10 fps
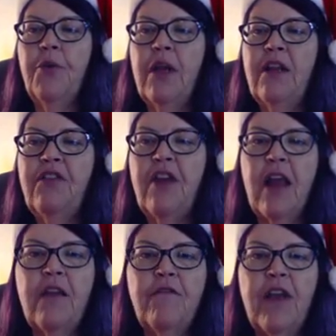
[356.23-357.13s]
real
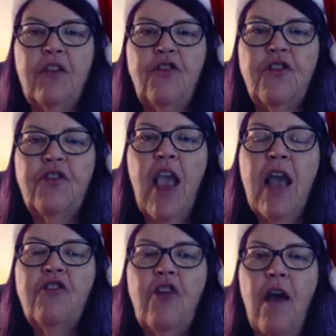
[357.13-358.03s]
estate investors'
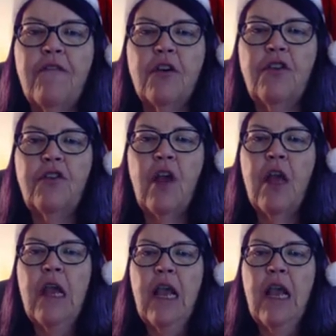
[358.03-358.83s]
cash offers